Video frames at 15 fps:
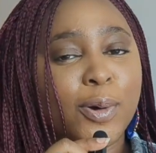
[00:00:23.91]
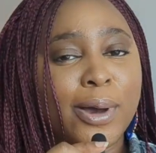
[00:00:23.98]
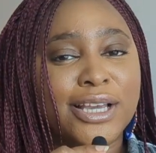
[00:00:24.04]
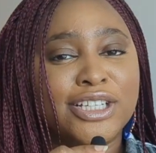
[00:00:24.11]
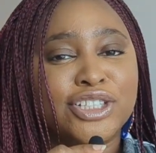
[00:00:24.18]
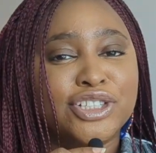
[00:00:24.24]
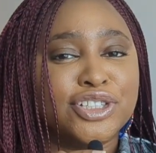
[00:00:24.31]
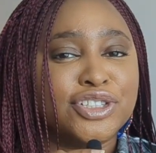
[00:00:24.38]
I
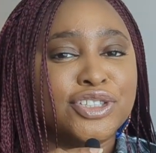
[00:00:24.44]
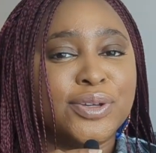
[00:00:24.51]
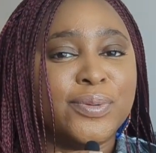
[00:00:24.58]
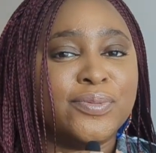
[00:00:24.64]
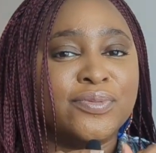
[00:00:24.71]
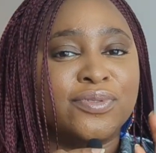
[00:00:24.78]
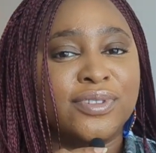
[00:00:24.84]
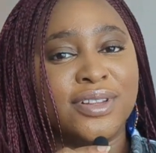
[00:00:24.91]
share
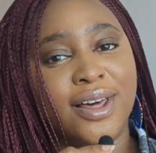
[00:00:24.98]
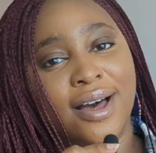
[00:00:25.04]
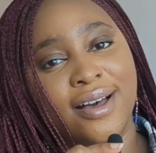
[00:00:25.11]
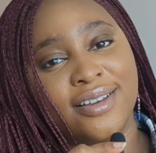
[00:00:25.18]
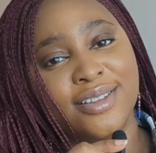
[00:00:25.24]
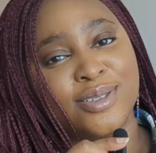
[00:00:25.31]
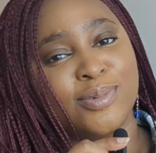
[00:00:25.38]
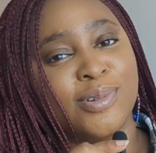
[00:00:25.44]
some
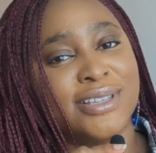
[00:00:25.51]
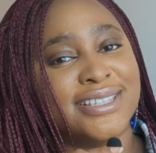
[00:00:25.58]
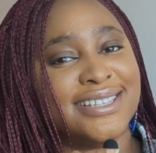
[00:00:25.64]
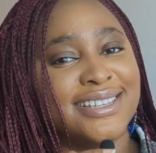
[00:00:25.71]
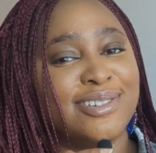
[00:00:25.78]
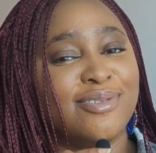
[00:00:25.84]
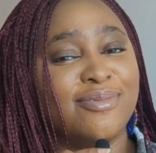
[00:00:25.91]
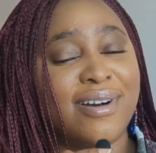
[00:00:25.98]
vlogs
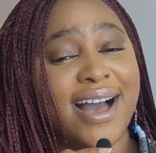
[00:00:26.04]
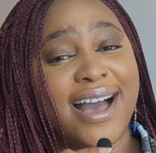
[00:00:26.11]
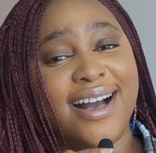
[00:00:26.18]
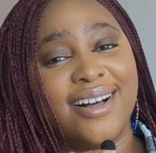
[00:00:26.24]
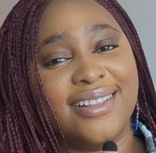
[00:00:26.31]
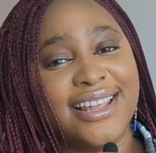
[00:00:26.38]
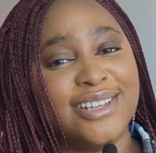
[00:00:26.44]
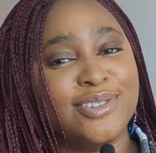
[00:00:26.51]
once in a
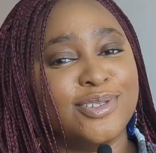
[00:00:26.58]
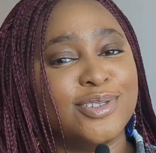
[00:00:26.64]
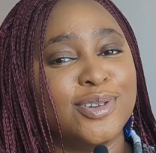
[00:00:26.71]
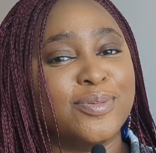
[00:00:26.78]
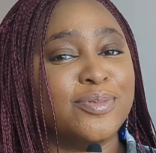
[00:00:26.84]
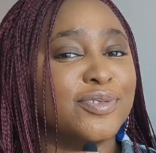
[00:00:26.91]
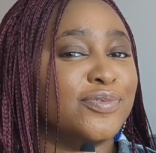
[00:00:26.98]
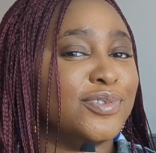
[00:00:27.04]
while. I do
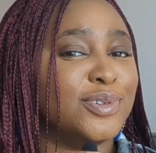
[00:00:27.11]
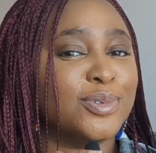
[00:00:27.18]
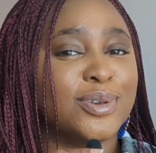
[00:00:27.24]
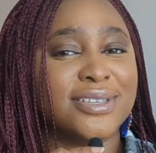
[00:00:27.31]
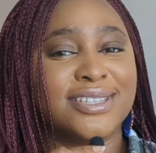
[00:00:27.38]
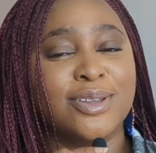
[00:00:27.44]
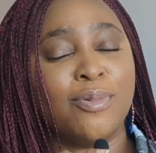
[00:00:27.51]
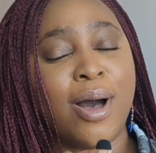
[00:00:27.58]
some reviews
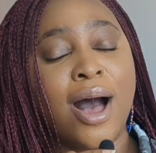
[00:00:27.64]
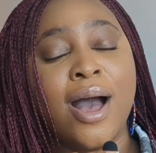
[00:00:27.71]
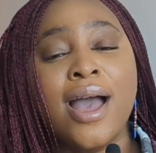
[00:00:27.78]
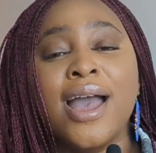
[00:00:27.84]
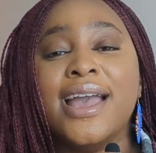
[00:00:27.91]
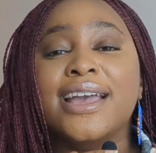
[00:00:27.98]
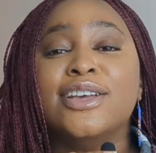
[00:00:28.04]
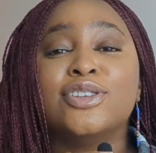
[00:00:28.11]
once in a while.
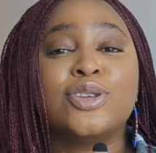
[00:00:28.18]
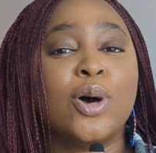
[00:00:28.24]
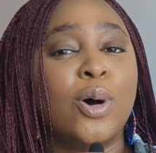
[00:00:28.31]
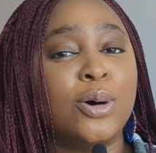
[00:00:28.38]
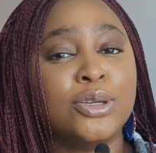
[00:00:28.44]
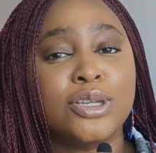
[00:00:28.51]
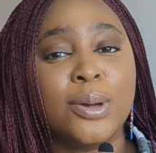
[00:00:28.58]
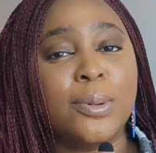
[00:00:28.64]
It's
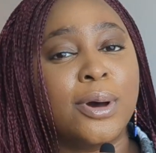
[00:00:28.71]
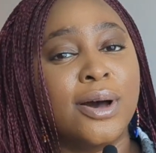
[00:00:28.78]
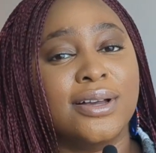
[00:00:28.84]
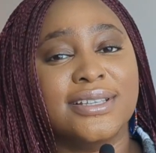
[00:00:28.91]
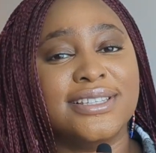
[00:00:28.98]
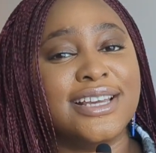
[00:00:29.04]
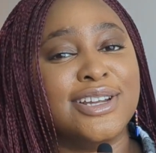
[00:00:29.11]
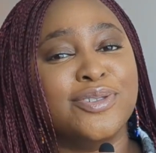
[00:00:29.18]
wholesome
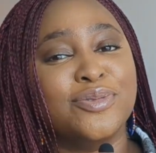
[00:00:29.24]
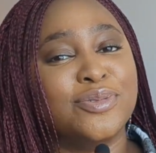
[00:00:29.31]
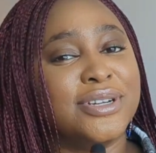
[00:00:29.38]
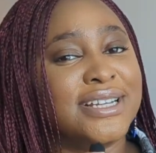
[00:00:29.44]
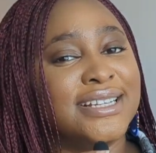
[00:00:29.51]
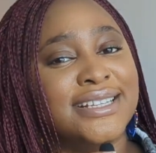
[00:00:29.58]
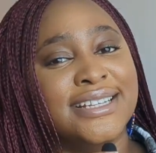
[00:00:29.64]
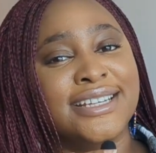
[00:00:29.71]
content,
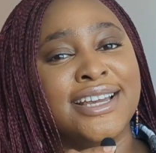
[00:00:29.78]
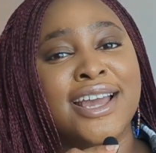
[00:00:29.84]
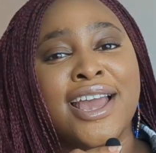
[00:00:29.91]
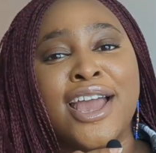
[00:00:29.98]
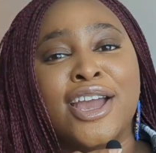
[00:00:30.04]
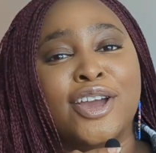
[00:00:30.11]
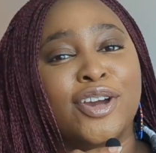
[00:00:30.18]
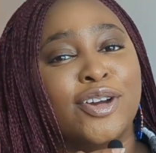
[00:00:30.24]
really.
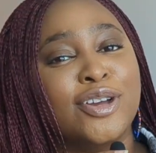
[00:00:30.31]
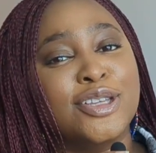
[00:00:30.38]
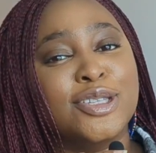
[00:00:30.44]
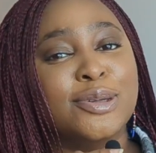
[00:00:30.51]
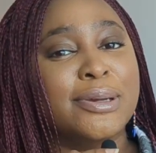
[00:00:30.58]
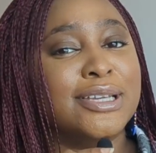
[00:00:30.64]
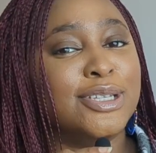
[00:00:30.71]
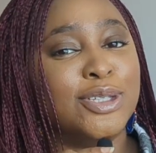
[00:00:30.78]
You're going
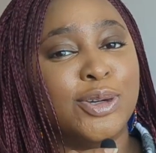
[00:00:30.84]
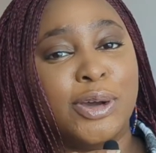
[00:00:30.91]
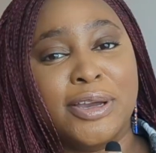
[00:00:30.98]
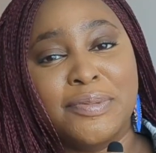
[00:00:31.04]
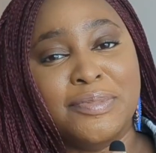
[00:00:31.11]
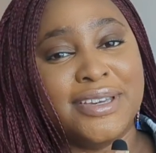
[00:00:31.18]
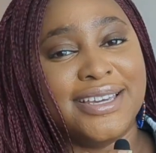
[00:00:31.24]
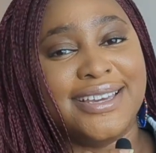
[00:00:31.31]
to
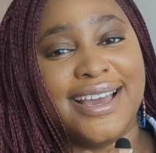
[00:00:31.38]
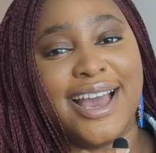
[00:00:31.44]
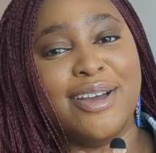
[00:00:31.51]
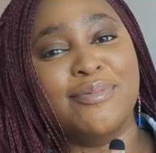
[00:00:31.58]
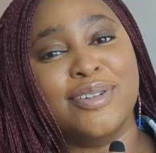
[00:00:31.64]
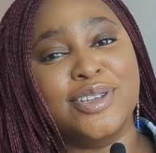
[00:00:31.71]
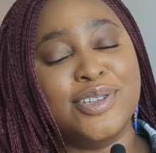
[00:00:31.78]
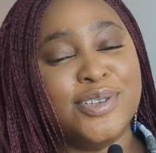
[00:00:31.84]
enjoy me.
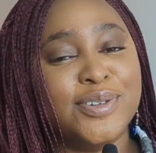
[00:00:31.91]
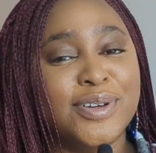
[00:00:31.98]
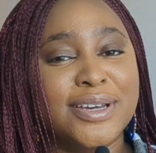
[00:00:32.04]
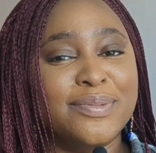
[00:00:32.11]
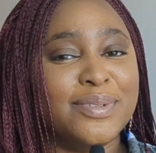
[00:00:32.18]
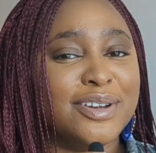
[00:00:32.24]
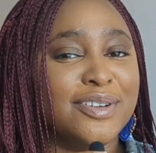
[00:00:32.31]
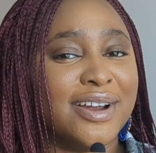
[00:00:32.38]
I'm a new
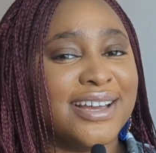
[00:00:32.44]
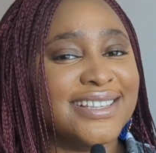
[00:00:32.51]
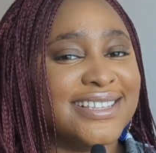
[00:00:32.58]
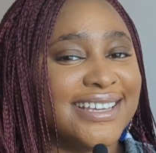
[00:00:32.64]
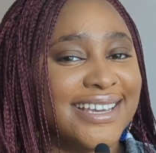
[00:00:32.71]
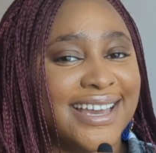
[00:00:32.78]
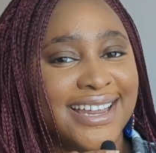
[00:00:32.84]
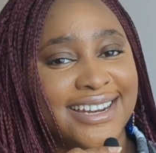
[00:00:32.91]

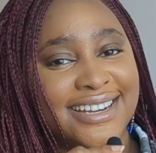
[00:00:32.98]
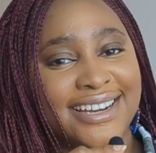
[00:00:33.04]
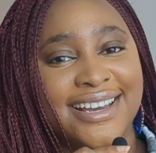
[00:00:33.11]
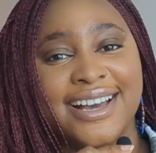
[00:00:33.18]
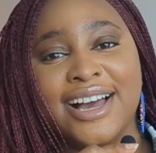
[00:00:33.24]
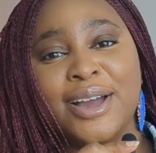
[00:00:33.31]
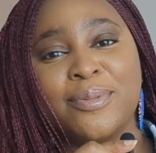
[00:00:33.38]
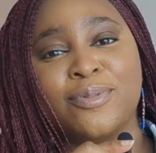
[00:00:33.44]
immigrant in
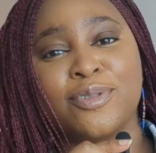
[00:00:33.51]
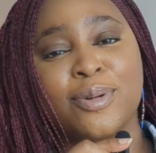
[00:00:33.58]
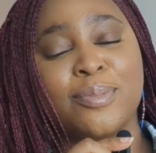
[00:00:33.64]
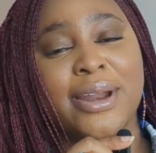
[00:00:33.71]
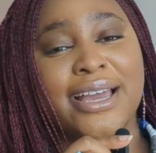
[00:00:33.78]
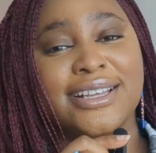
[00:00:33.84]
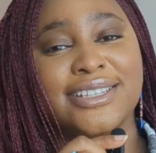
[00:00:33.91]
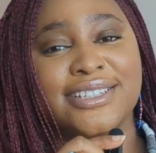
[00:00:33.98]
Canada. I'm
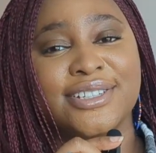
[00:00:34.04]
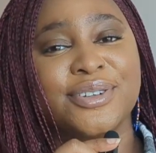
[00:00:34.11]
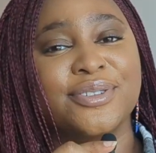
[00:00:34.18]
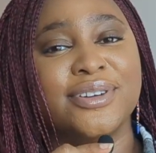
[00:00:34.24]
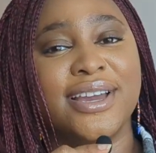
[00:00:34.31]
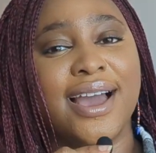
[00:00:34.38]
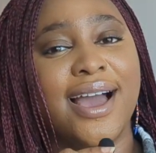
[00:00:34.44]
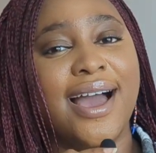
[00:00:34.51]
from
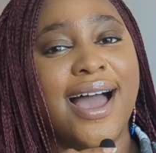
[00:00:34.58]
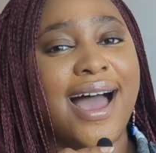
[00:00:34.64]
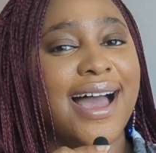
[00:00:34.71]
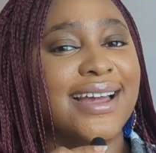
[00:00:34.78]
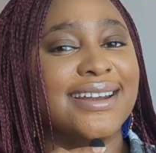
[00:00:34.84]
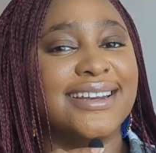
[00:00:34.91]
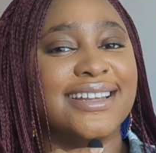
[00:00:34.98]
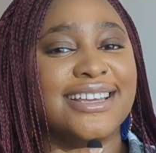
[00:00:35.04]
Nigeria,
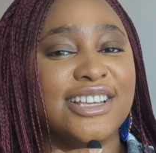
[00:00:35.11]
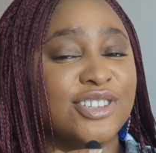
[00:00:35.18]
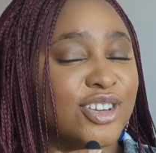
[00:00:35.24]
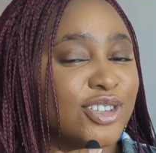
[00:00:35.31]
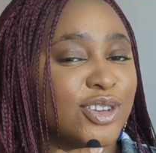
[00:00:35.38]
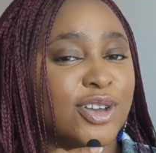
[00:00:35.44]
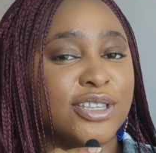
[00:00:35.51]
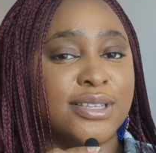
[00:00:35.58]
and it's
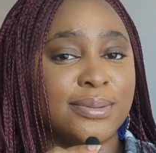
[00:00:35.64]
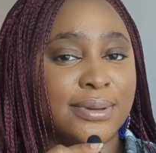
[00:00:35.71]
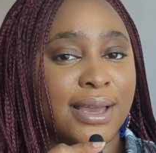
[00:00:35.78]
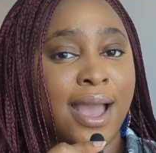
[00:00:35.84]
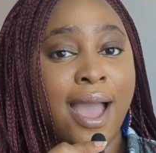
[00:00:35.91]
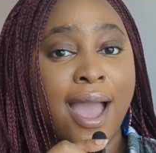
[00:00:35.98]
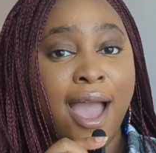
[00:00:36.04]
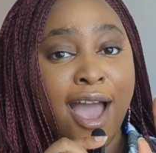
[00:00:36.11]
just going to be
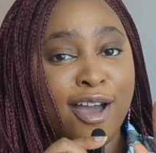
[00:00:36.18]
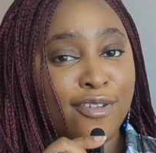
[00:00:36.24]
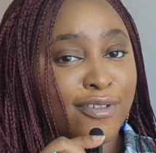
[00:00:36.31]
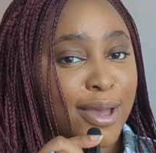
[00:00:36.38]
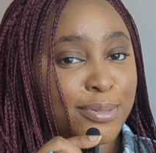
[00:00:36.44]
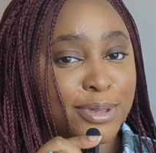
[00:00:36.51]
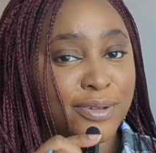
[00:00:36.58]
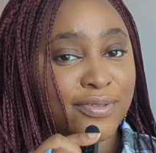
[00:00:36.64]

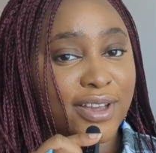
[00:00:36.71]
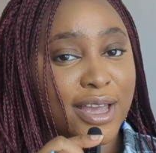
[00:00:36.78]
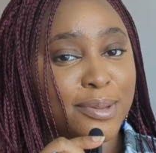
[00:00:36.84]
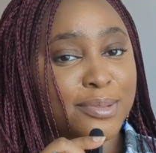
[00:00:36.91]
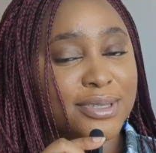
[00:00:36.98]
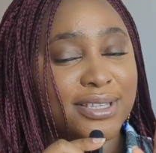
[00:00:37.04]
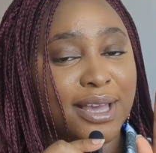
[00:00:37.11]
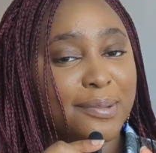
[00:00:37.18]
vibes on
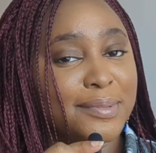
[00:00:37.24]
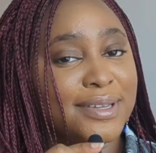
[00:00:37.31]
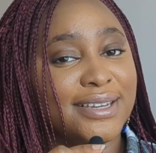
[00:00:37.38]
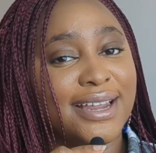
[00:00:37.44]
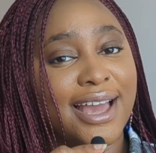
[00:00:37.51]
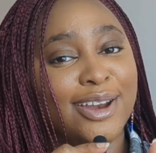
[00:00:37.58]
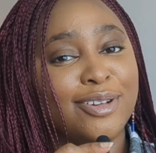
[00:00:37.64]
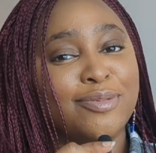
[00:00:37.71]
vibes. I
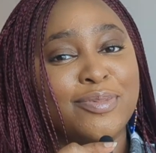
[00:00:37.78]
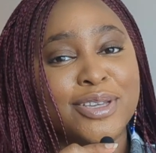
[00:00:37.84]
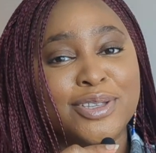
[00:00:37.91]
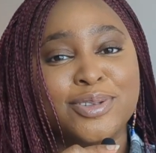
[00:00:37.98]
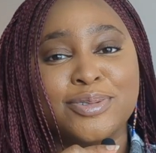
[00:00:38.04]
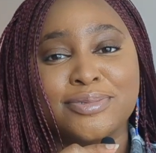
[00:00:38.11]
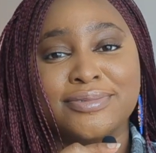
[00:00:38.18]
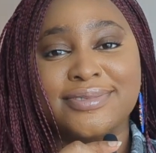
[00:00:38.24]
mean, I don't mean
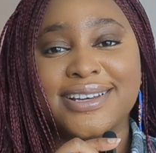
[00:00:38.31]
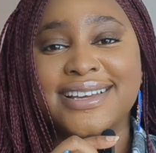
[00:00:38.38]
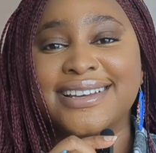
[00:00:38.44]
to